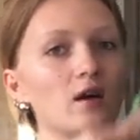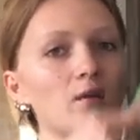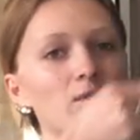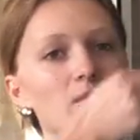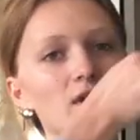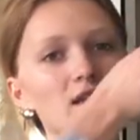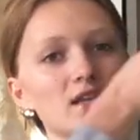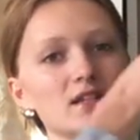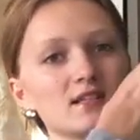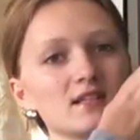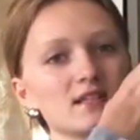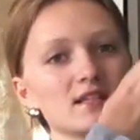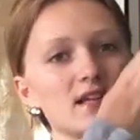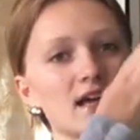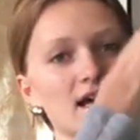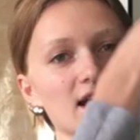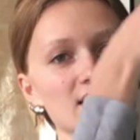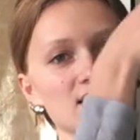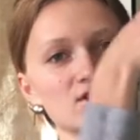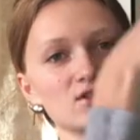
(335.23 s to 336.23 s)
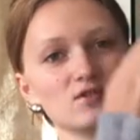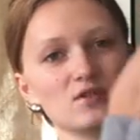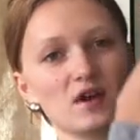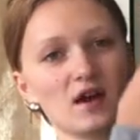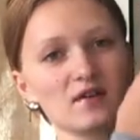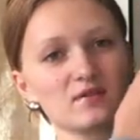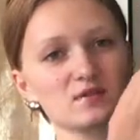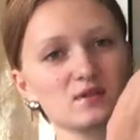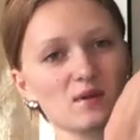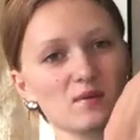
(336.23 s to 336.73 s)
but it's nice to
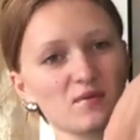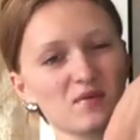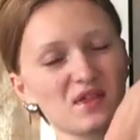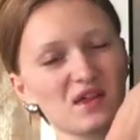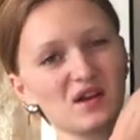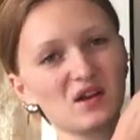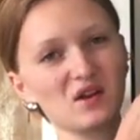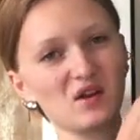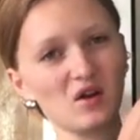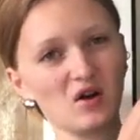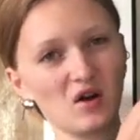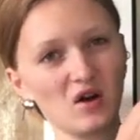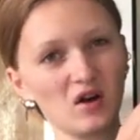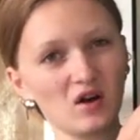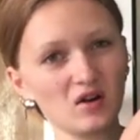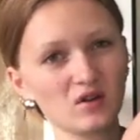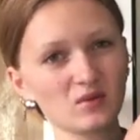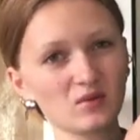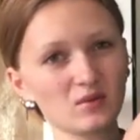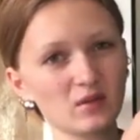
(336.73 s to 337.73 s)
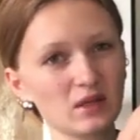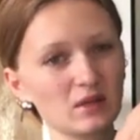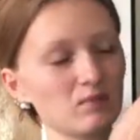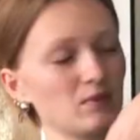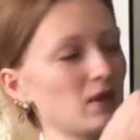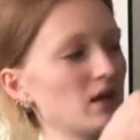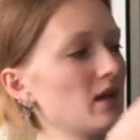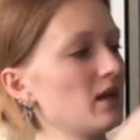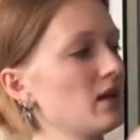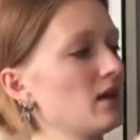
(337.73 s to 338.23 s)
have something long with
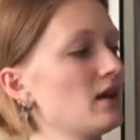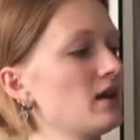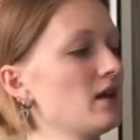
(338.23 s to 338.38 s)
me.